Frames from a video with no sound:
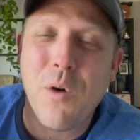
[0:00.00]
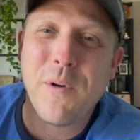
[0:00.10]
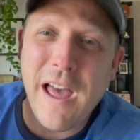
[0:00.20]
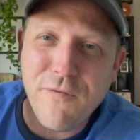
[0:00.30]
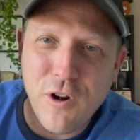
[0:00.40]

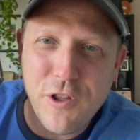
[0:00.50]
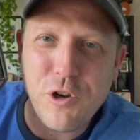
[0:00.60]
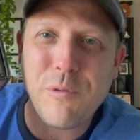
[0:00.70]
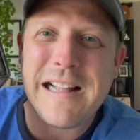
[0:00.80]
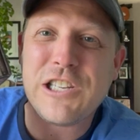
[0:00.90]
Without further
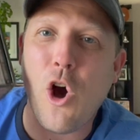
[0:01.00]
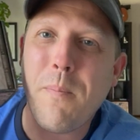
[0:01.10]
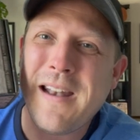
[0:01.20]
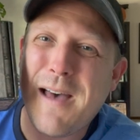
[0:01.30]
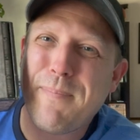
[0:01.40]
ado, let's
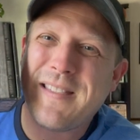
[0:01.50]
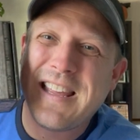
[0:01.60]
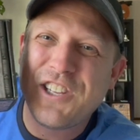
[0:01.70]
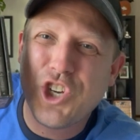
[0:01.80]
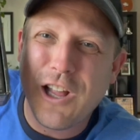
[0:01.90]
open up
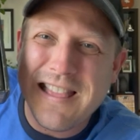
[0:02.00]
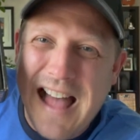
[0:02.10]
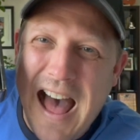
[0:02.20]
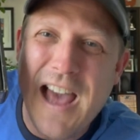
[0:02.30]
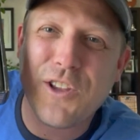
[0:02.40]
the
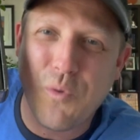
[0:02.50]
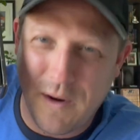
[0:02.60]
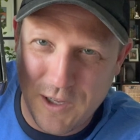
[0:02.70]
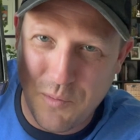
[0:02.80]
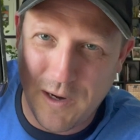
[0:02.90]
July
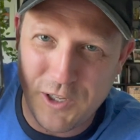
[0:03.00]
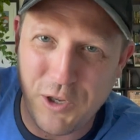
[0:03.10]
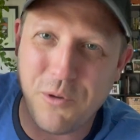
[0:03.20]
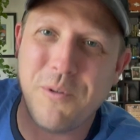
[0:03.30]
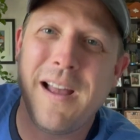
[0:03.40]

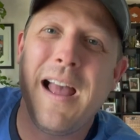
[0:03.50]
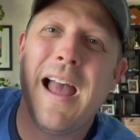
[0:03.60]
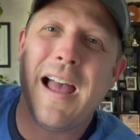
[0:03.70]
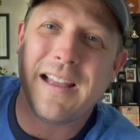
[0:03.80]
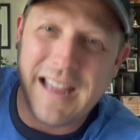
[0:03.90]
2022
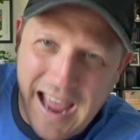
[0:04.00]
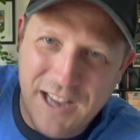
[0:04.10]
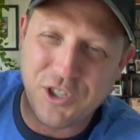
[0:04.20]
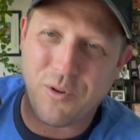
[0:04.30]
cash